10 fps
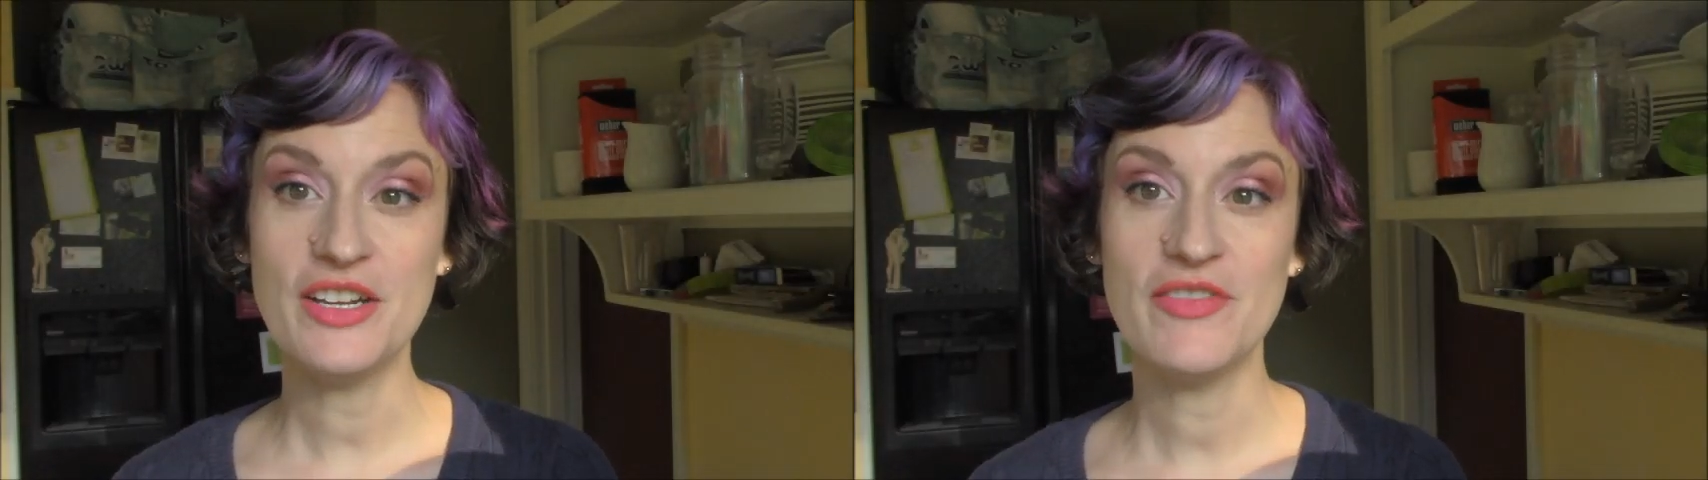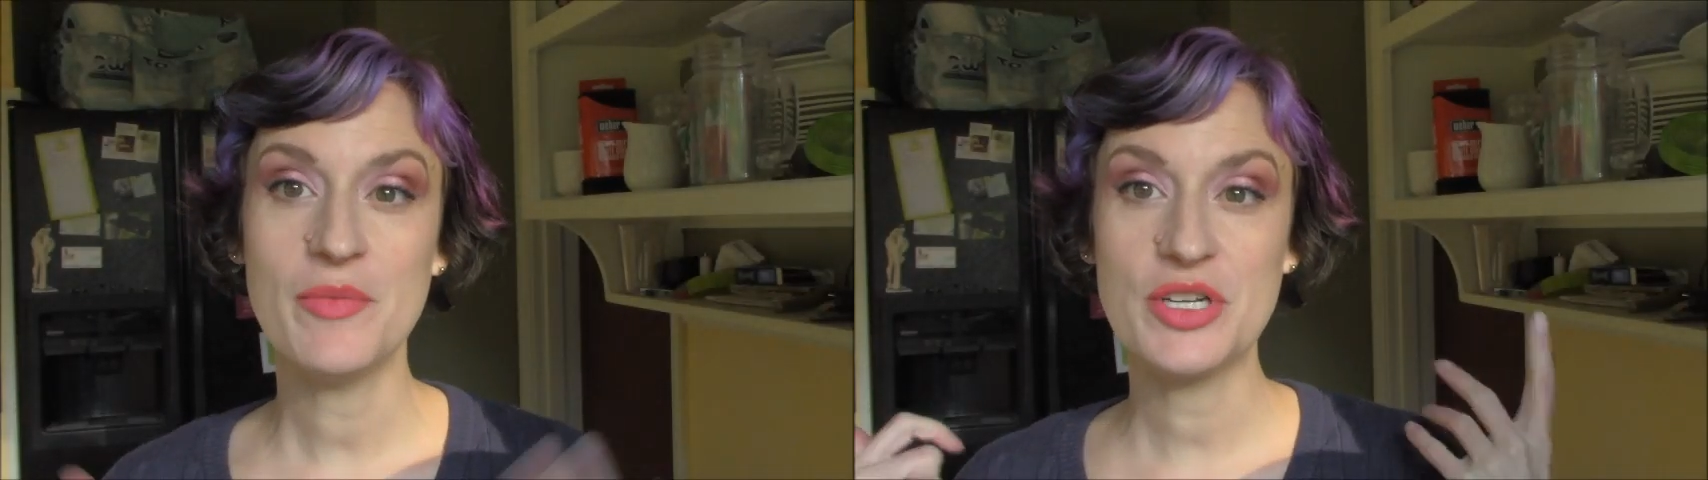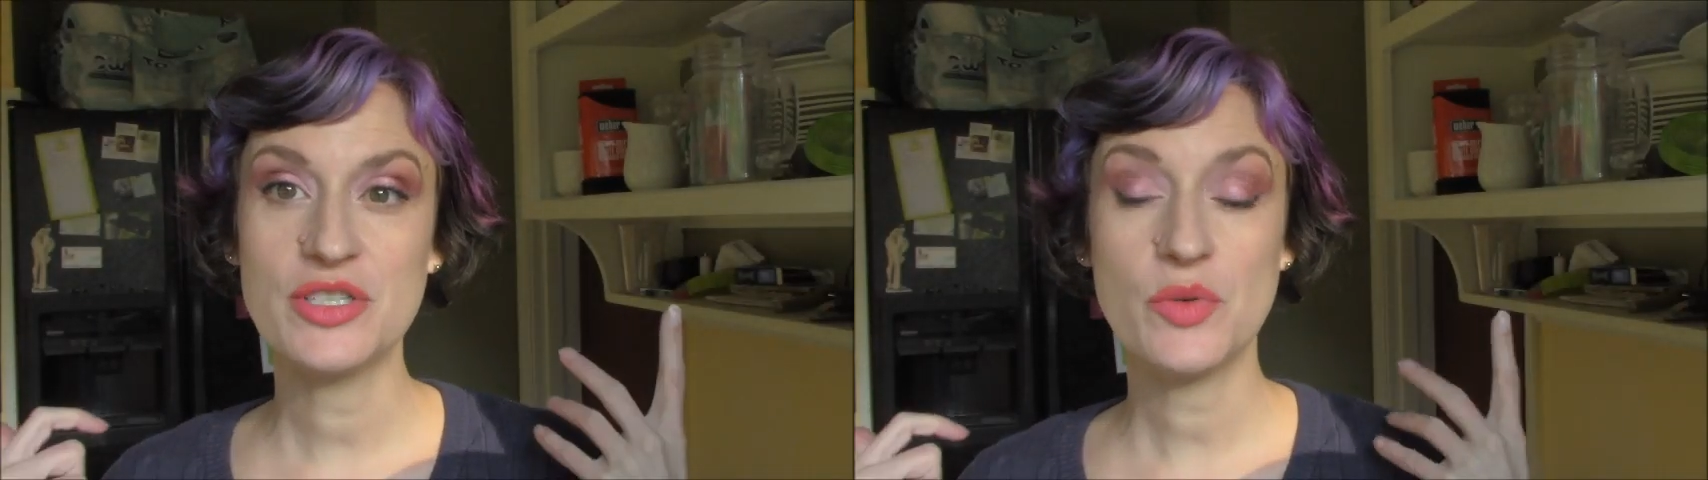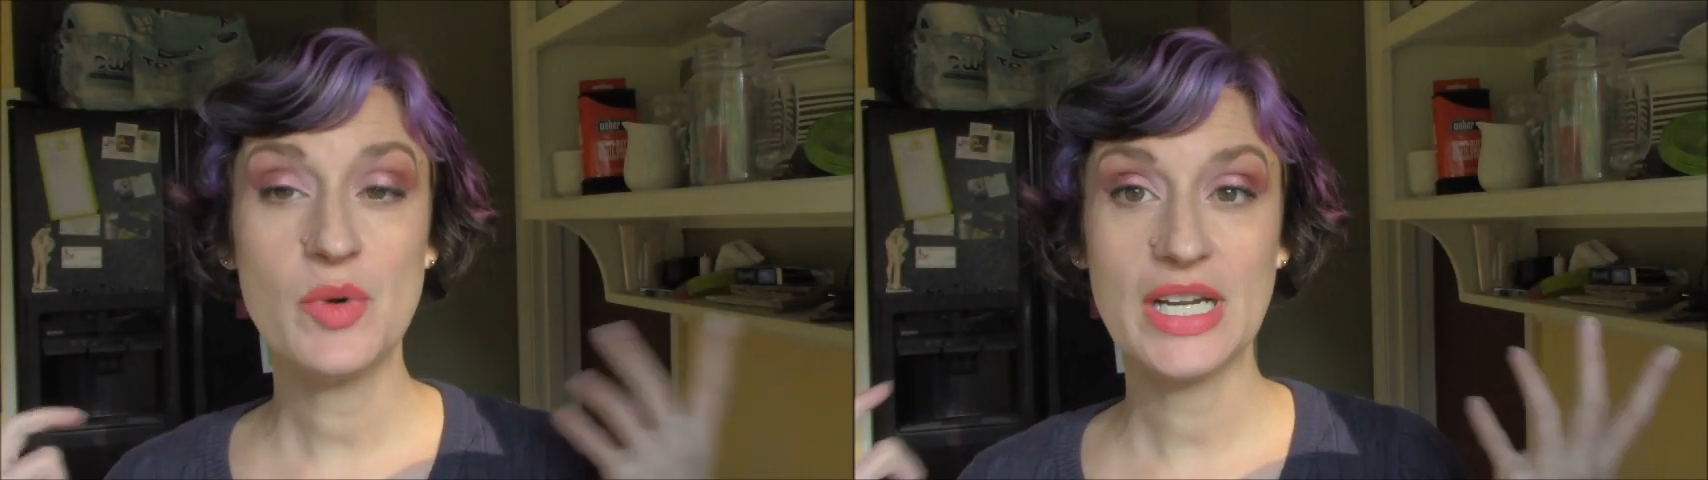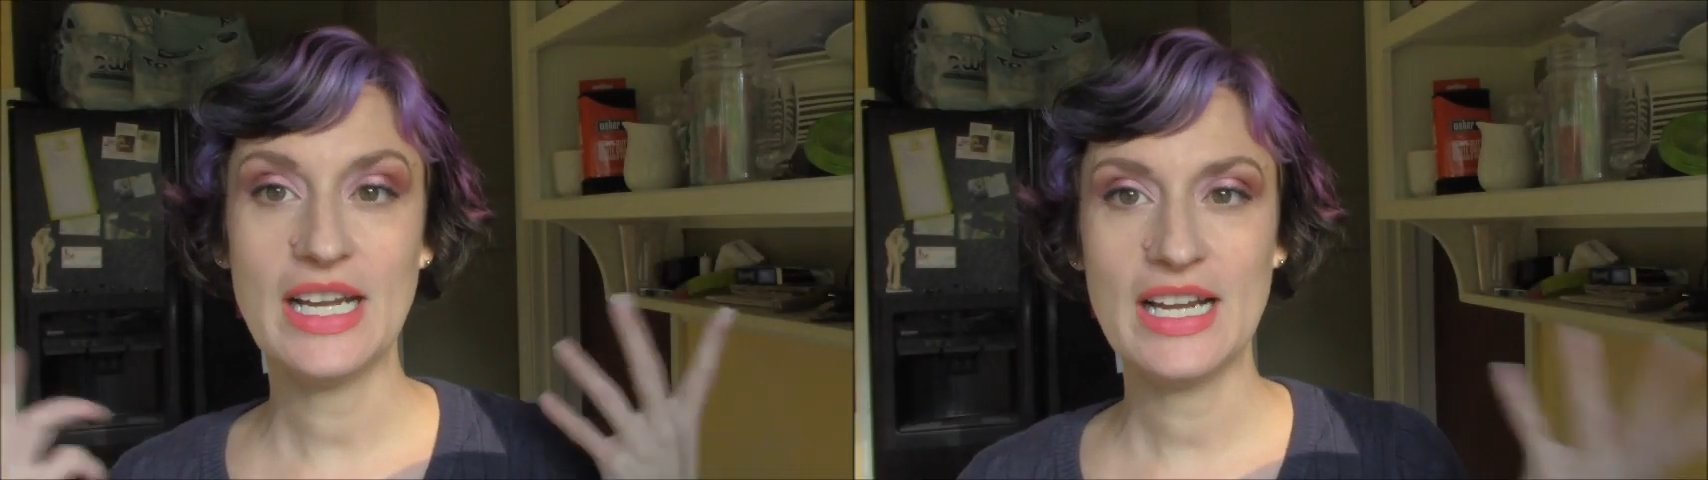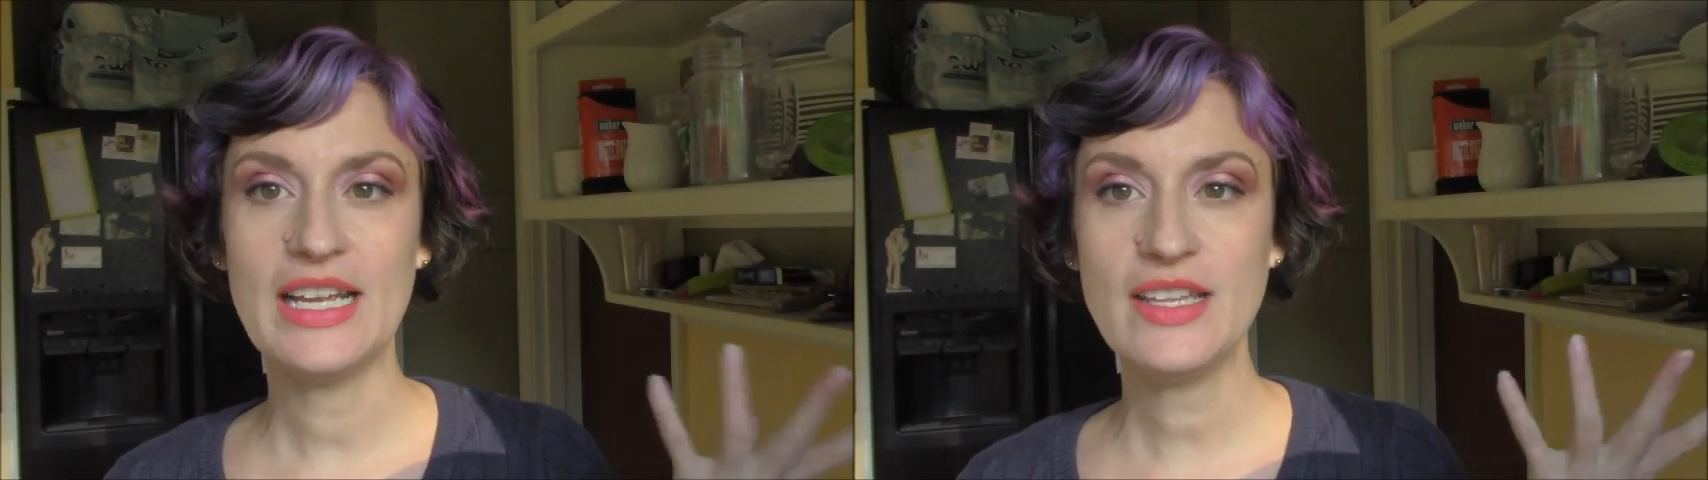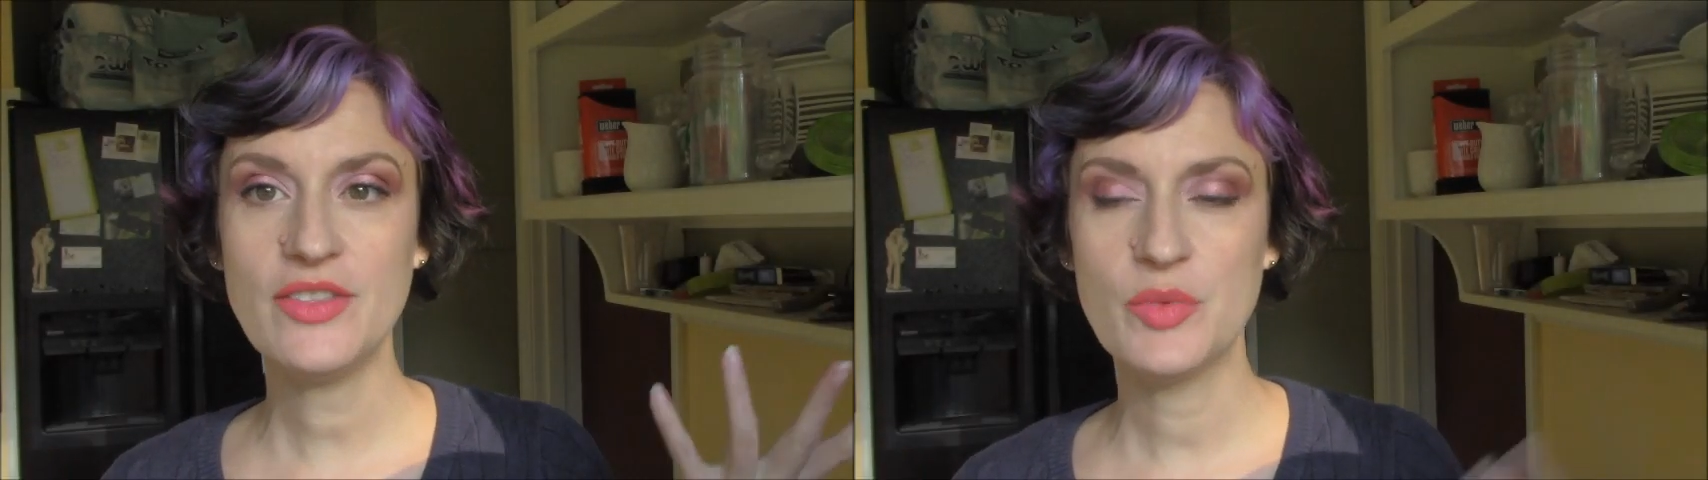November 29th,